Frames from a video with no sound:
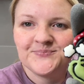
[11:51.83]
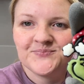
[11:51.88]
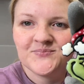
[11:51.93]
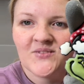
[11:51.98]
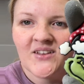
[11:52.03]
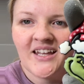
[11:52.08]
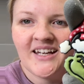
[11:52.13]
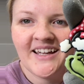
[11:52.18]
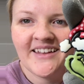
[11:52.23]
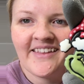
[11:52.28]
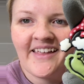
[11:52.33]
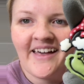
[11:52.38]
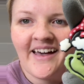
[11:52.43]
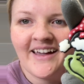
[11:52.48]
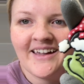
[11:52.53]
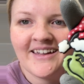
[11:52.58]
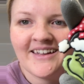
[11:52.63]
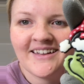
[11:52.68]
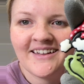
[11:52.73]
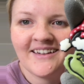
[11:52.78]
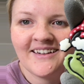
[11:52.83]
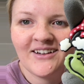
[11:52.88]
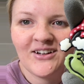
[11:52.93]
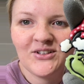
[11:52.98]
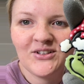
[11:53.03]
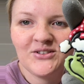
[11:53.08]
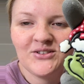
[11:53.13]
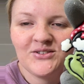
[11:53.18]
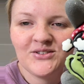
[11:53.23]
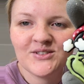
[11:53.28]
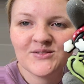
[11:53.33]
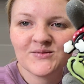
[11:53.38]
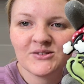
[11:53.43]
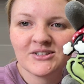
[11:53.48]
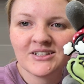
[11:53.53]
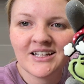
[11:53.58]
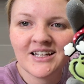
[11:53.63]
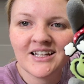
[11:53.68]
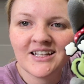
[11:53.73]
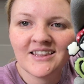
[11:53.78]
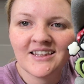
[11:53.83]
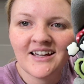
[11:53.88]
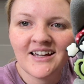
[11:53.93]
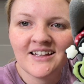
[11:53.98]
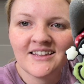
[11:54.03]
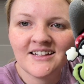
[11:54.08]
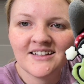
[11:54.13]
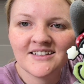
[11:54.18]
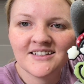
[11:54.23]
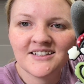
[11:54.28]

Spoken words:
And I like it. I'll do some more like that. That's